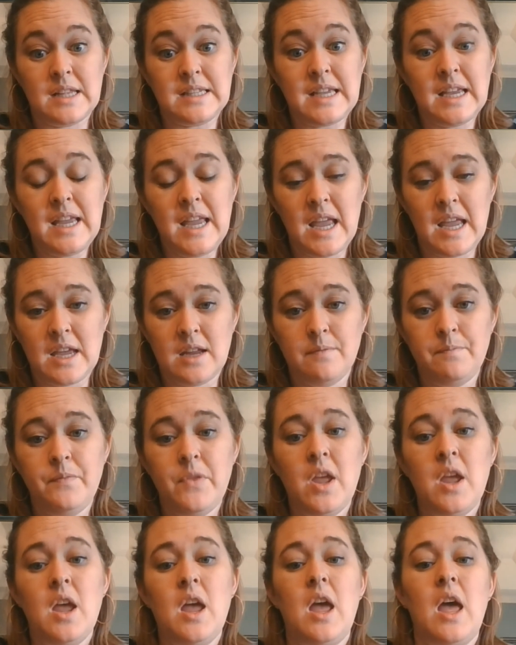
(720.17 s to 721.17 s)
I can.
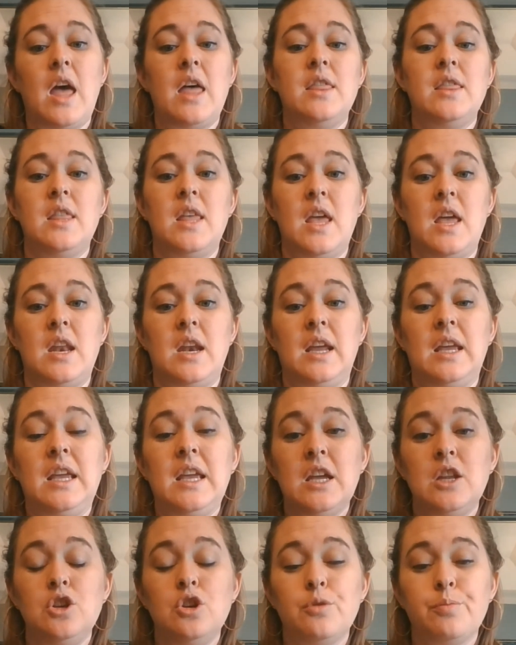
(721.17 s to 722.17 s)
And then
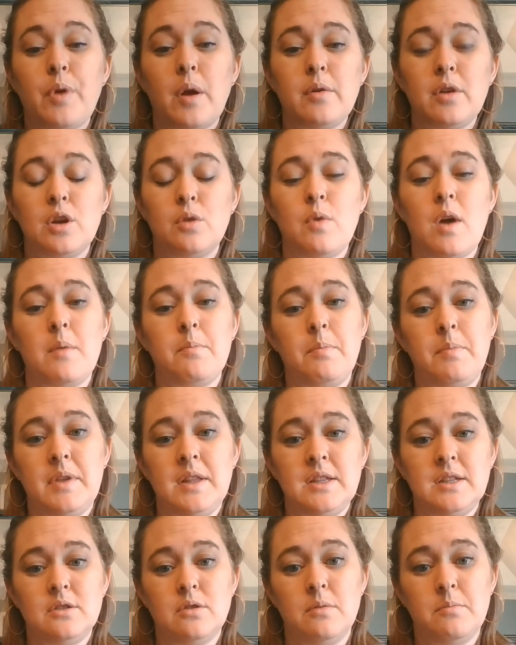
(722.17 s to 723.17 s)
again, you're probably going to want
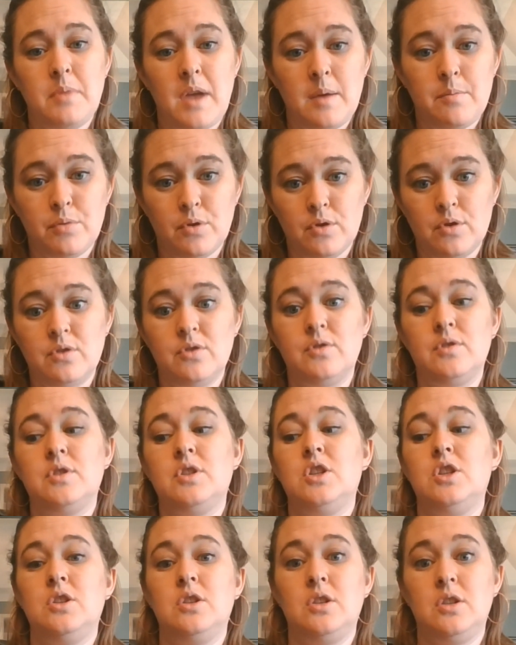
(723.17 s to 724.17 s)
pencil and paper
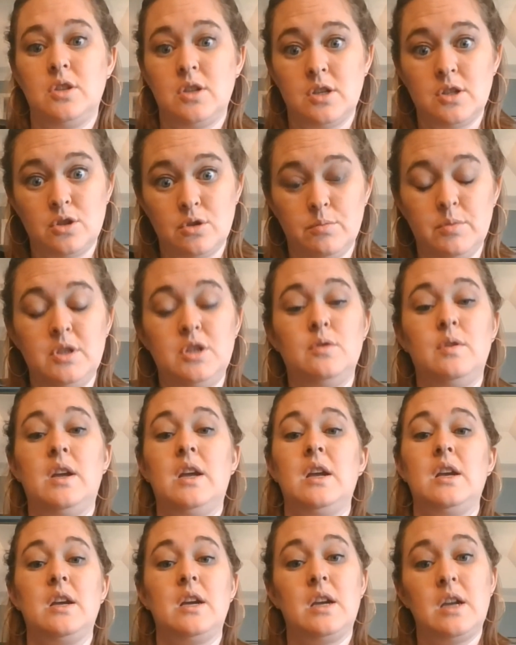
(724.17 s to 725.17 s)
to because they'll be doing
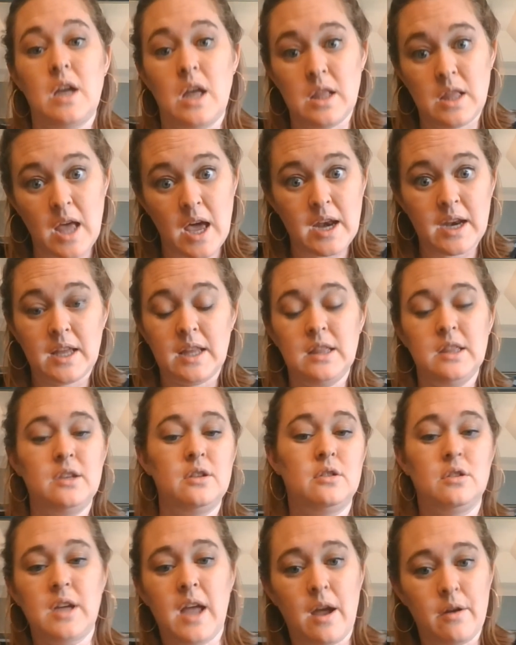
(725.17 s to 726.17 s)
a lot of
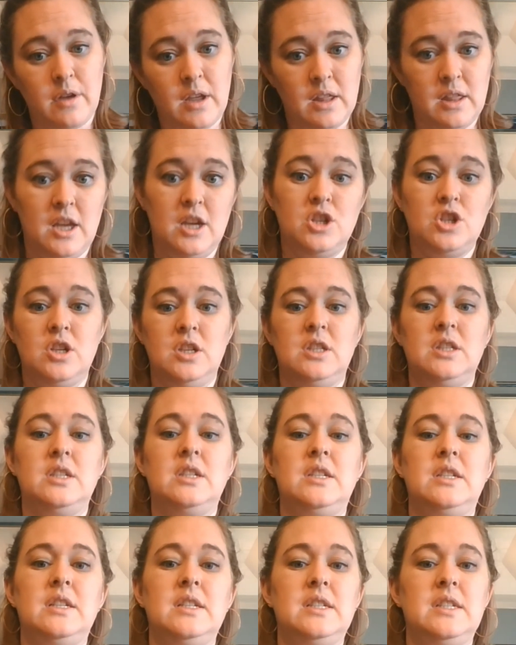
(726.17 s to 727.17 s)
little calculations
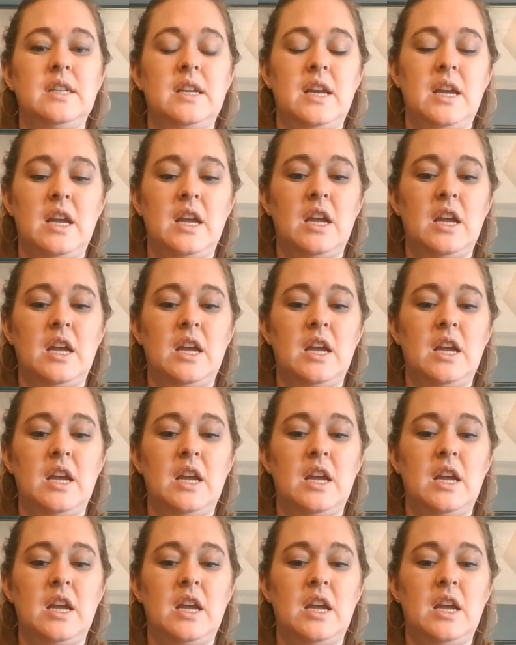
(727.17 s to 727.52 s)
to see